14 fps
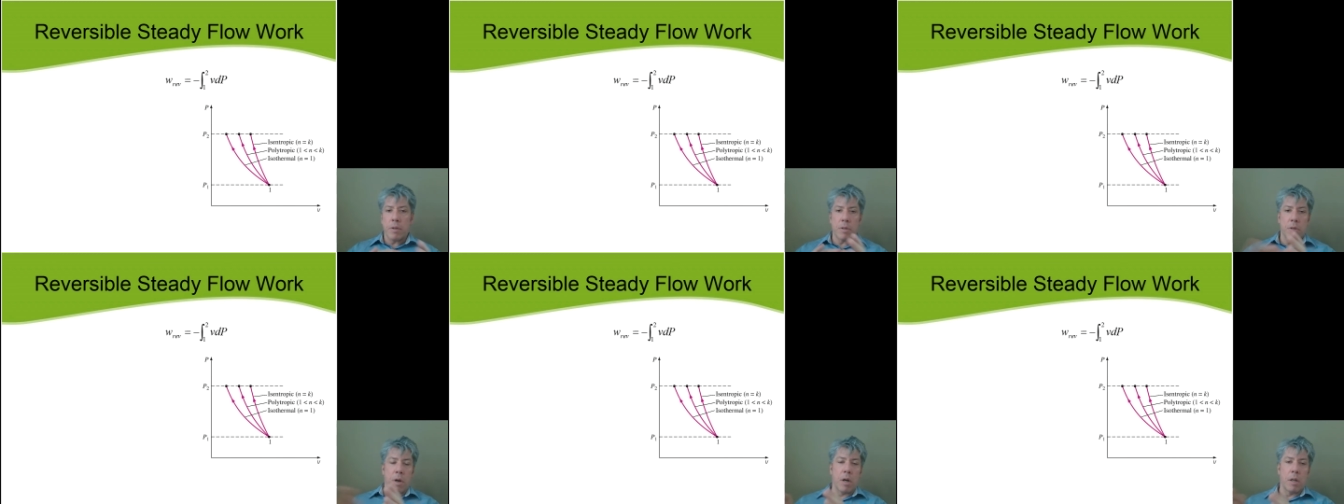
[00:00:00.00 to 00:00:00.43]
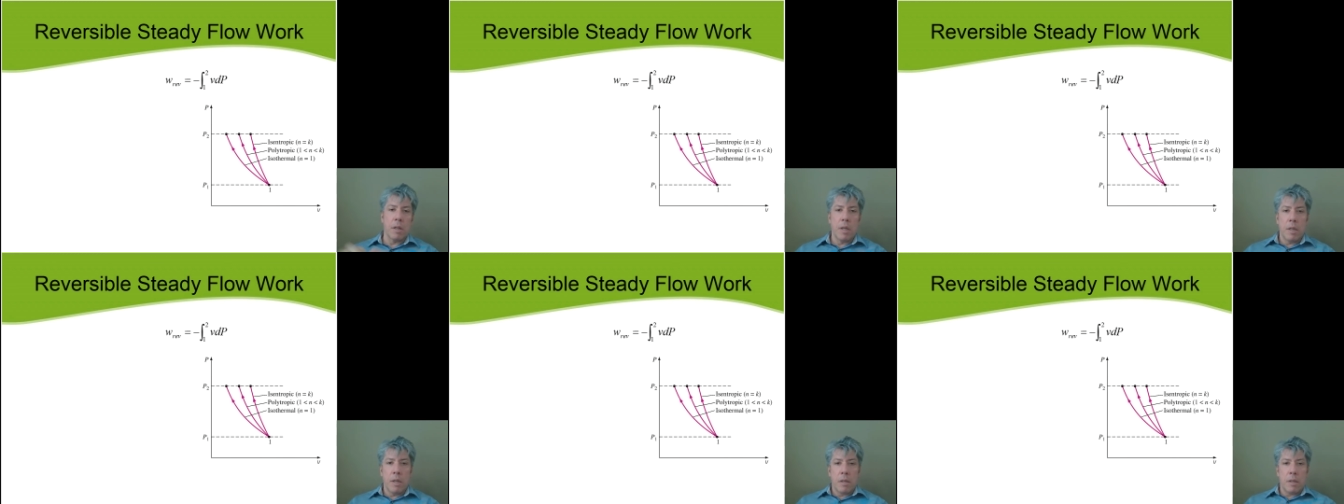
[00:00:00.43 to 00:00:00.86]
This is all
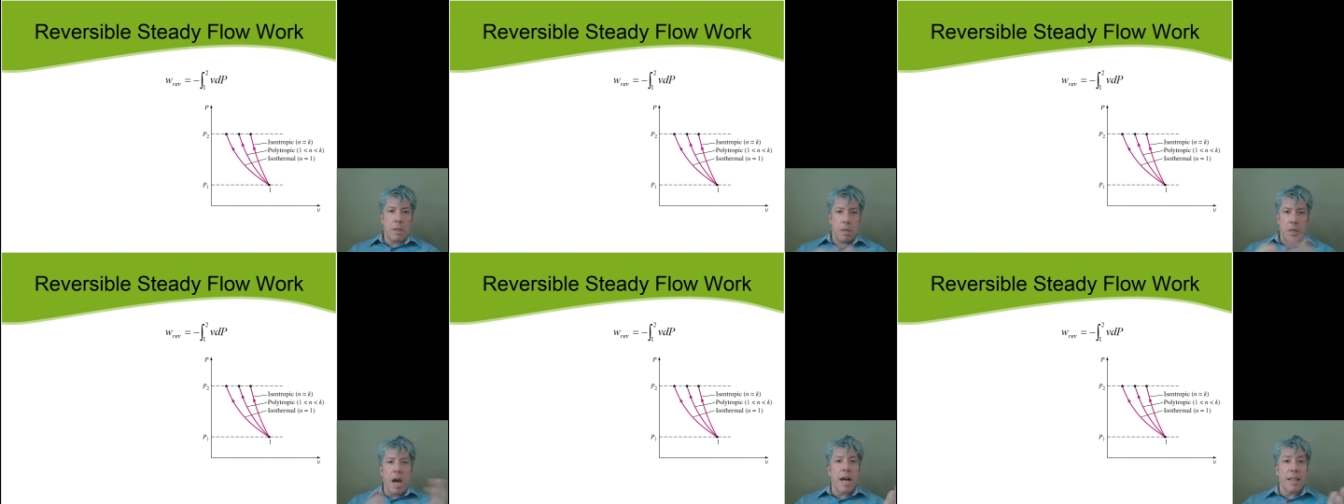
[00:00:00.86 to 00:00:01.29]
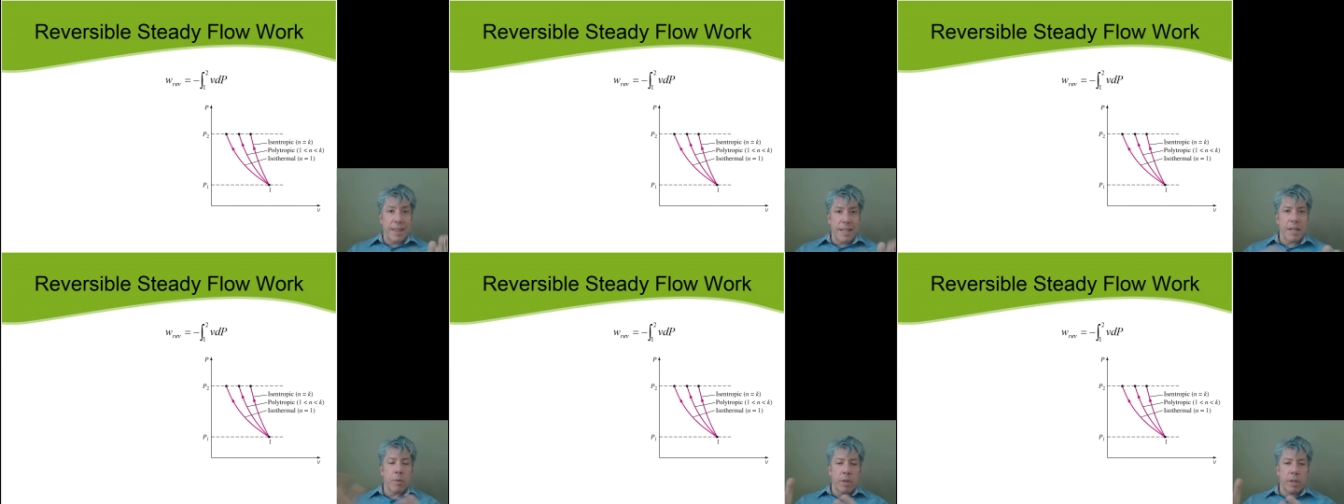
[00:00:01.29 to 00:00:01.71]
not
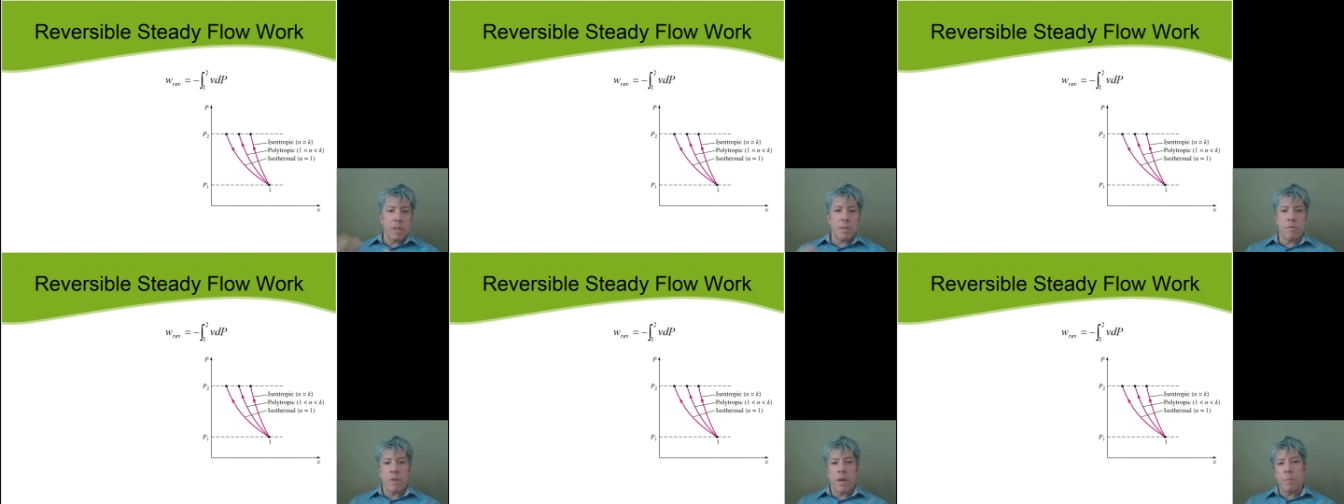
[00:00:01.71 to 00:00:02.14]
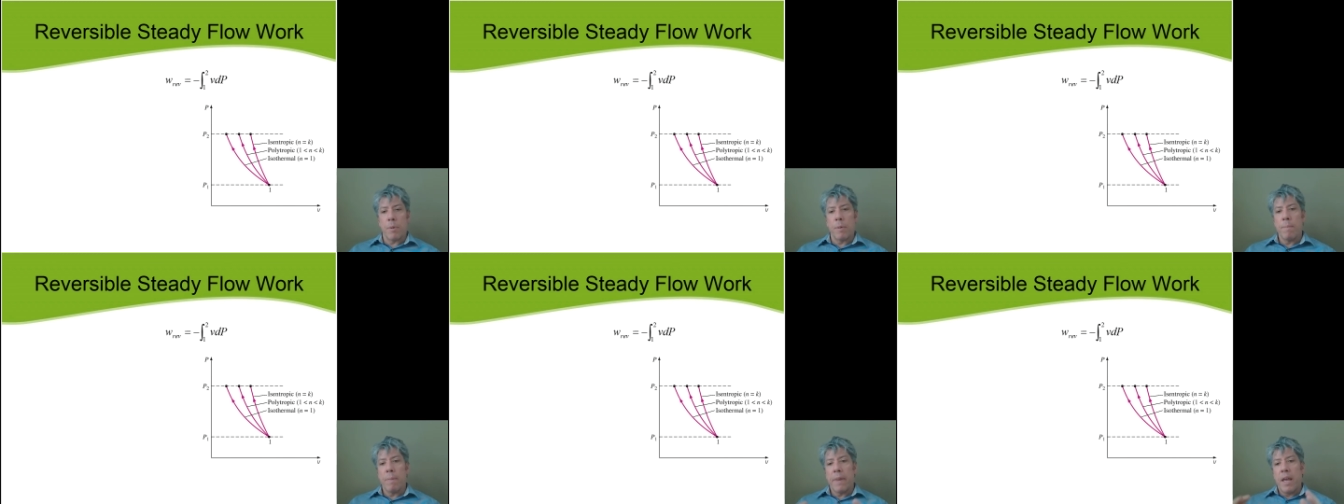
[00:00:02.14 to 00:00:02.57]
liquid, this is
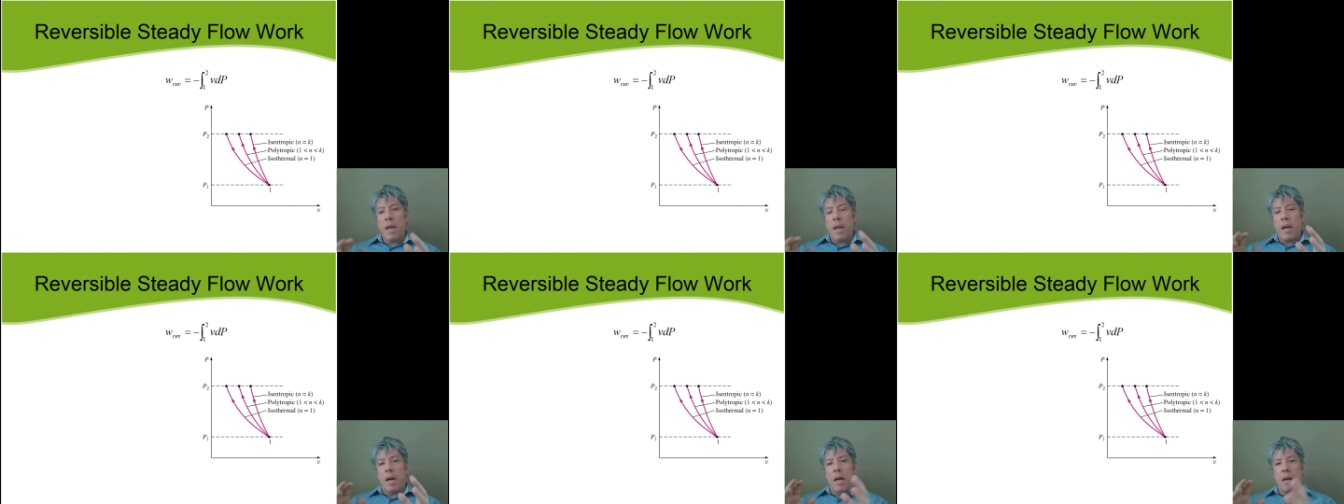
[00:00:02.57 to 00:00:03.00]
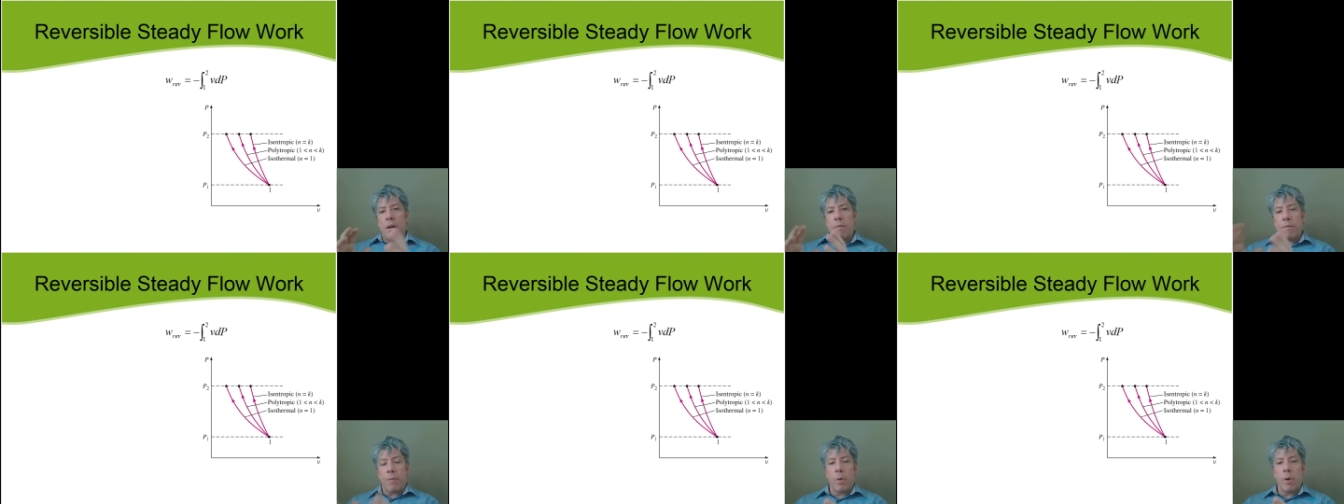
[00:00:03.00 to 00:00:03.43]
vapor.
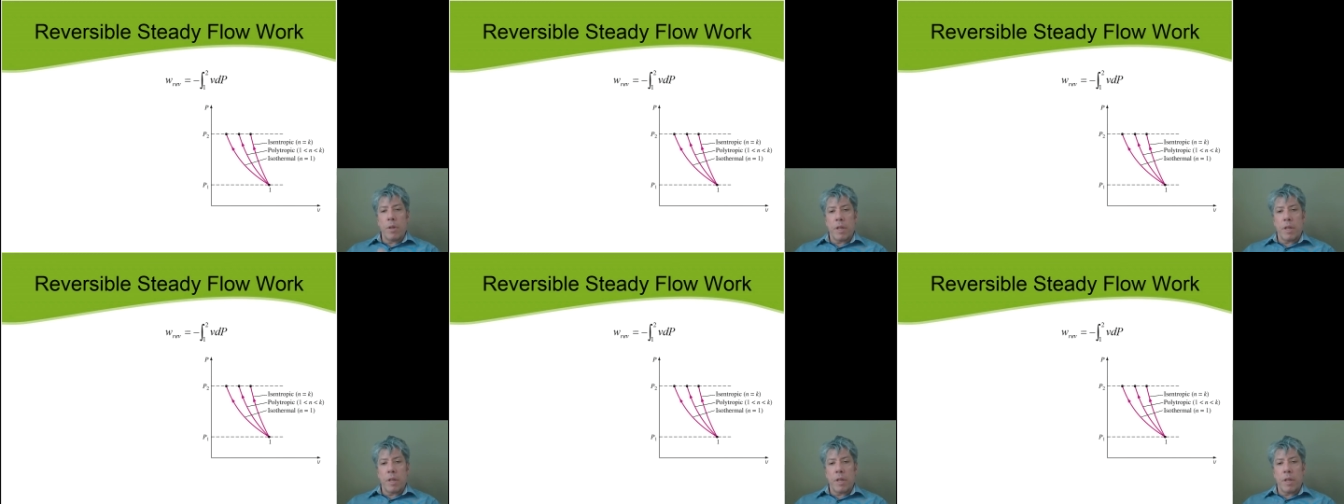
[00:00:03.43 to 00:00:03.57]
Uh, for